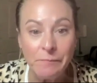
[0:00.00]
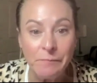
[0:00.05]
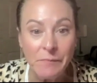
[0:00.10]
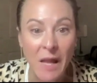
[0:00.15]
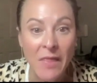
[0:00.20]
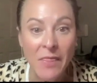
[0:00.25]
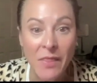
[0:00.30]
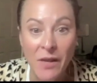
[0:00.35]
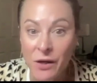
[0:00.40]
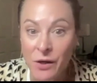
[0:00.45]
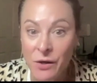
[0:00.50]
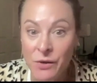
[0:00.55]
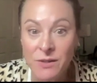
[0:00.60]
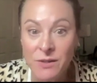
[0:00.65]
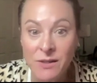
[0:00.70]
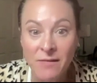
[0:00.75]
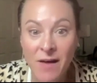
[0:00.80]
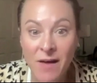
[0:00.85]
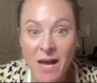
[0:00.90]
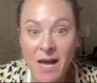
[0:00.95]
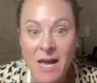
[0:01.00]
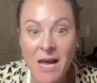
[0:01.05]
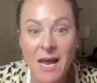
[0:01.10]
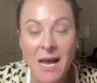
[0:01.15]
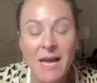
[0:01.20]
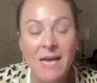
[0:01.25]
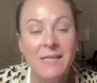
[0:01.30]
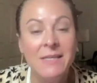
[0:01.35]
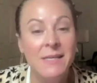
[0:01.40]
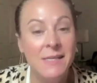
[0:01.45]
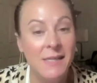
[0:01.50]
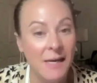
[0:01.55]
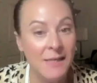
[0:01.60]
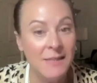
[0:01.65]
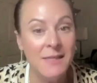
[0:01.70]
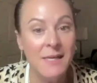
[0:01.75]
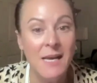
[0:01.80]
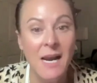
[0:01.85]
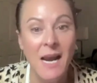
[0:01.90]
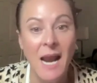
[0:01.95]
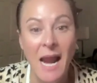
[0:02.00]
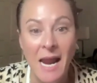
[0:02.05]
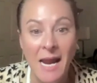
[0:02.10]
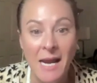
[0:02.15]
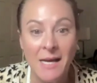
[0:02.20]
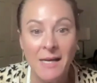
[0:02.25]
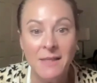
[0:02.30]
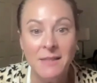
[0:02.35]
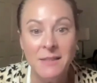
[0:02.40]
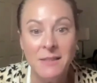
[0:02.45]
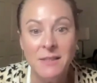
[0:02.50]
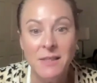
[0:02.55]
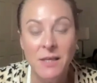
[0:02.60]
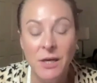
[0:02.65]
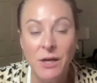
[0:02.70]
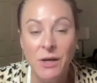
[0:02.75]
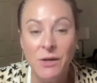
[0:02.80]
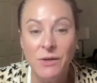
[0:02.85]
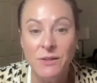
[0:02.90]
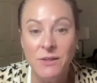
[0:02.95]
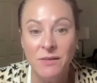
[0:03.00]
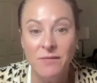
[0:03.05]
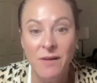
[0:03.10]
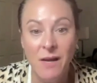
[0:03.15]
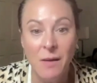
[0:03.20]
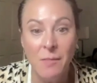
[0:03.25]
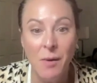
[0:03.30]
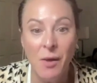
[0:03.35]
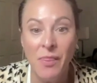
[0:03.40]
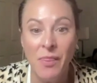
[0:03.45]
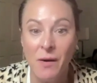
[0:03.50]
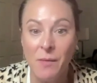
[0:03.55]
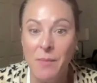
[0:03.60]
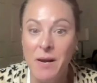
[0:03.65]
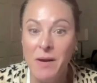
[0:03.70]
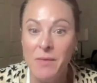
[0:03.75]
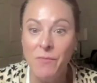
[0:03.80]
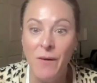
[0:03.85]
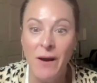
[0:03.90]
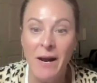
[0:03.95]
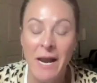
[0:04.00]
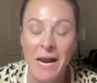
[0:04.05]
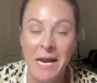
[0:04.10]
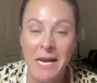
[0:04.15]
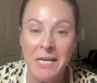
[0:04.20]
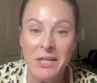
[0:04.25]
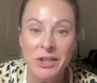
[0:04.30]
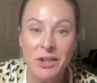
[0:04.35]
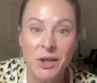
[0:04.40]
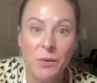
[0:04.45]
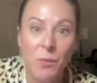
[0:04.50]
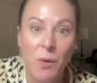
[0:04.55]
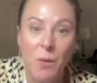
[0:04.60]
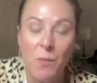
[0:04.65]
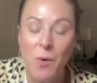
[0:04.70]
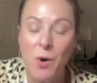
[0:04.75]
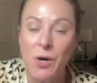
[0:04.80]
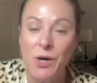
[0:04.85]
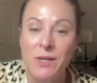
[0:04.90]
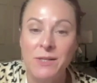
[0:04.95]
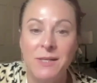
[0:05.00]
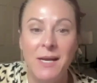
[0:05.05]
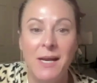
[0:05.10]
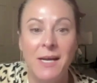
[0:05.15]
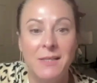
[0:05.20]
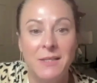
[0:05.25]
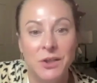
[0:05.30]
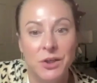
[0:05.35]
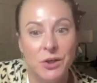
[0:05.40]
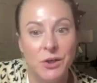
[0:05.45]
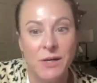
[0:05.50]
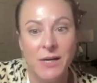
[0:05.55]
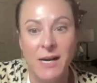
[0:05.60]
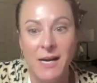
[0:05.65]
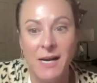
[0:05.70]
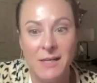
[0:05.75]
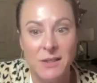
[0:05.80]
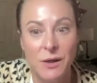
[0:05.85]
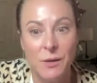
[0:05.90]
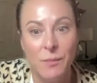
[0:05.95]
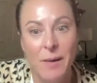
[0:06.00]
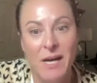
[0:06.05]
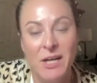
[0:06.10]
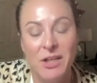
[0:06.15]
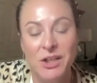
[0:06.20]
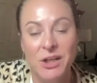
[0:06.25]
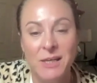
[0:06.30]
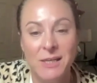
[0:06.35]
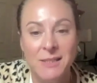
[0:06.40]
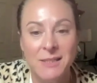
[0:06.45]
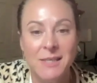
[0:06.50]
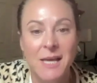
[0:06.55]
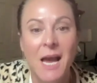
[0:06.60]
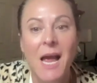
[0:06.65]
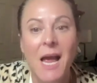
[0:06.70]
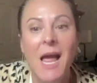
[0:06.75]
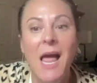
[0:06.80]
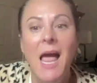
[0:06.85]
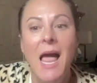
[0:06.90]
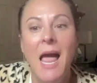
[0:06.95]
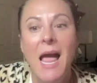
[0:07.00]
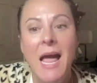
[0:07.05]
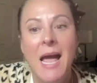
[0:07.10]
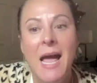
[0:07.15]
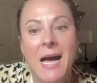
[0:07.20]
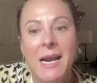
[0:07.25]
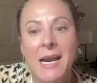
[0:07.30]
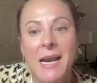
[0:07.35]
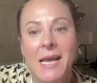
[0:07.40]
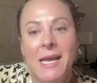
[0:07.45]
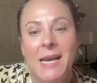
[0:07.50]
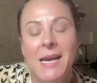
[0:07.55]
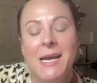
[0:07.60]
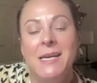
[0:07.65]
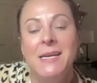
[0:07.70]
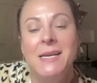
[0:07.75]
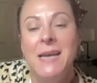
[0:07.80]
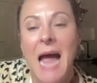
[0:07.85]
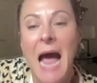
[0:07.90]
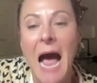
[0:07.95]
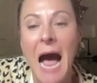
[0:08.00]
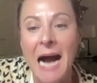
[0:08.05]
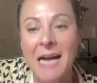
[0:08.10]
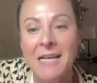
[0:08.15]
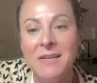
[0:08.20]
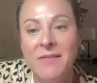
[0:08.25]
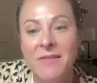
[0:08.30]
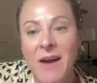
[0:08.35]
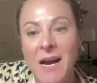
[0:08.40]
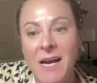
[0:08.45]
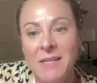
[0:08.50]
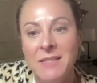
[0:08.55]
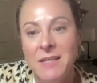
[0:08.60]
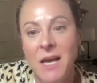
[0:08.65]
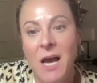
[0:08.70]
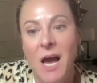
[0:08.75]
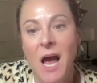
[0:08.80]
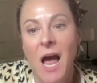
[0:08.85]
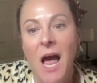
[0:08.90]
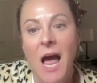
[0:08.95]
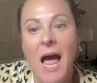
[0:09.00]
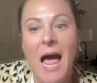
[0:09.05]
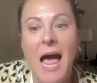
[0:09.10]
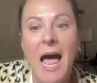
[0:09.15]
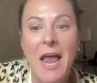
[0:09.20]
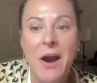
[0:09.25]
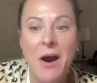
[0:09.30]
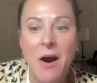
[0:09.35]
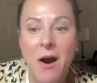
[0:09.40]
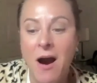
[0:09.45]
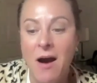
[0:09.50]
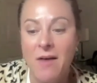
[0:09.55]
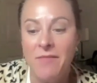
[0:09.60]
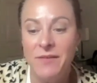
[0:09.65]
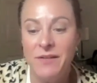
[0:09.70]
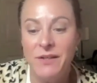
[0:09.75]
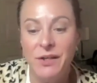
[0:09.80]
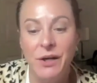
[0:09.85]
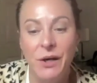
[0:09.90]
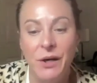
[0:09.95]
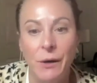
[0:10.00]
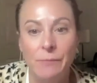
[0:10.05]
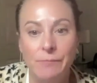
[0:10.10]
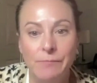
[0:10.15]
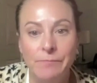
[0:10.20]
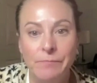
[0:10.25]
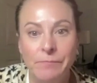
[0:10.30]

in the use of it. It does enhance the use of chemotherapy and radiation when we're using it to treat cancer patients, and it activates NRF2.